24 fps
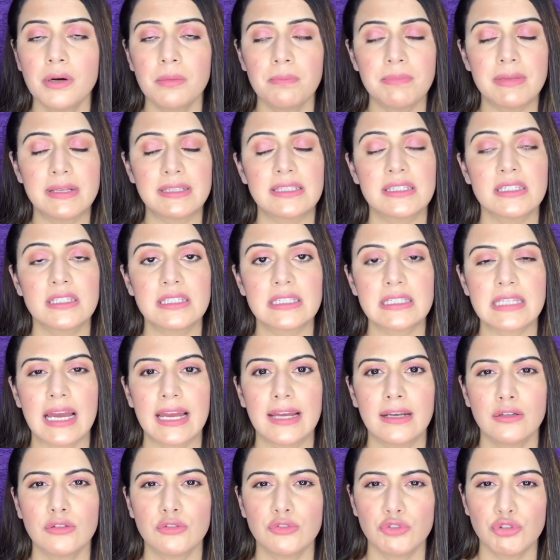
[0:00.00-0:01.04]
business
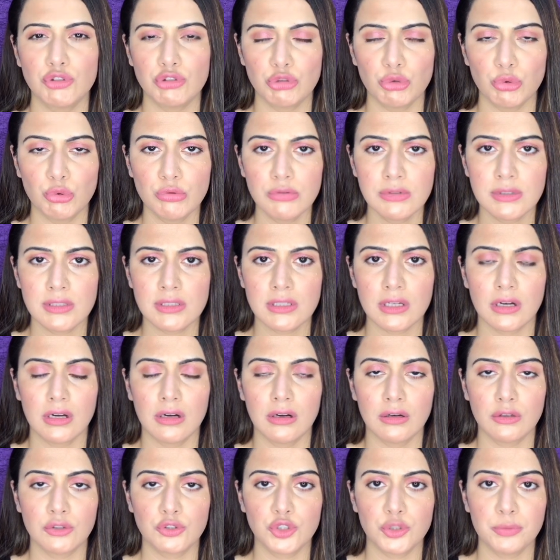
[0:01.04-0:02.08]
style shoes
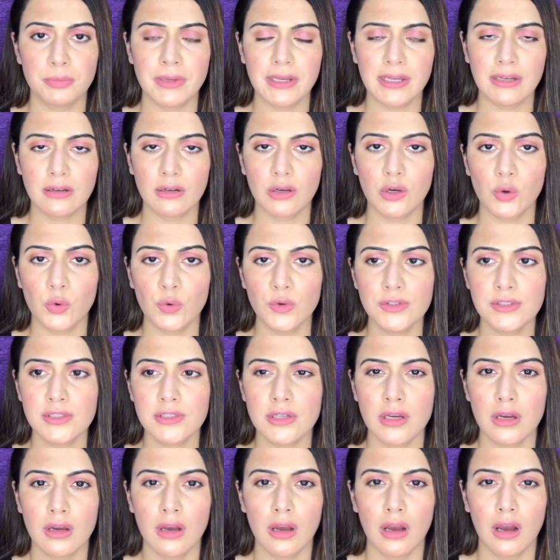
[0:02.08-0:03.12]
should be closed.